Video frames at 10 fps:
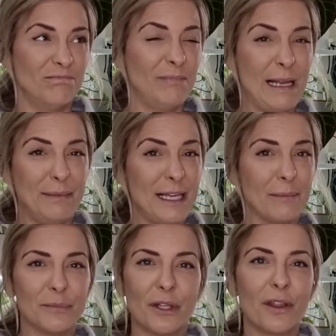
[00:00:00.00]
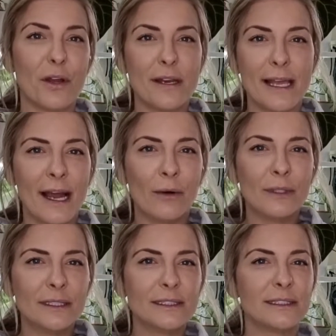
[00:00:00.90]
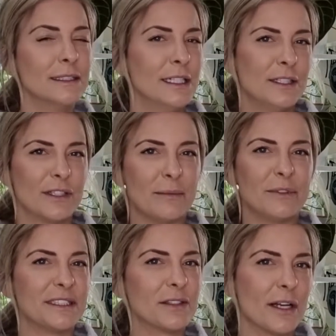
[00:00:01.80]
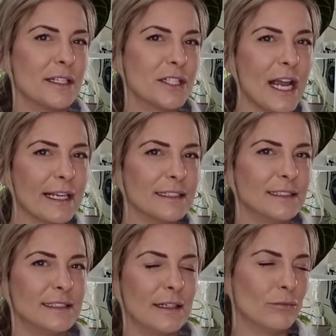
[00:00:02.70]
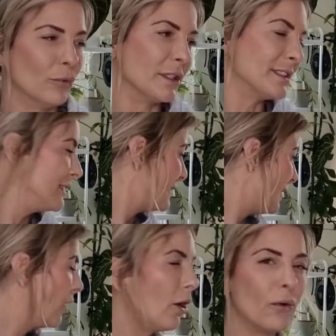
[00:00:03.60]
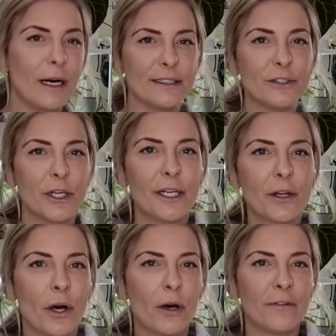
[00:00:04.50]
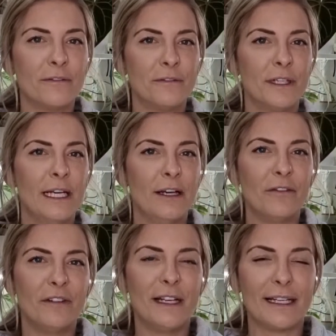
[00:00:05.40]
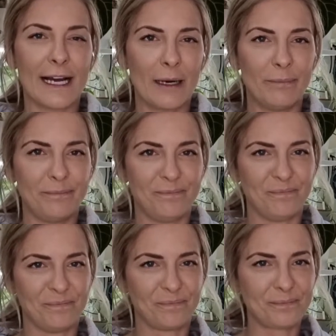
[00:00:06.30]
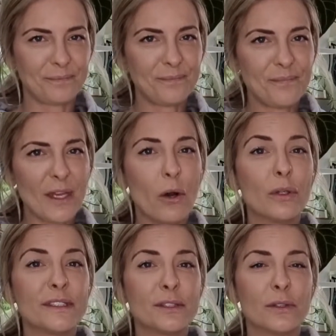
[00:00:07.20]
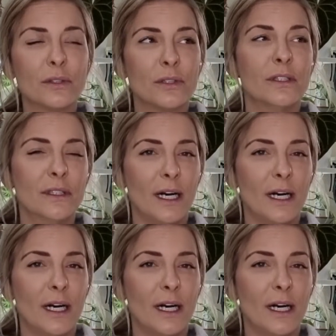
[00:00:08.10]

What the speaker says: maybe up to 30 hours. So I'm just gonna check it, and once it's low, I turn it off, fill it up. Also,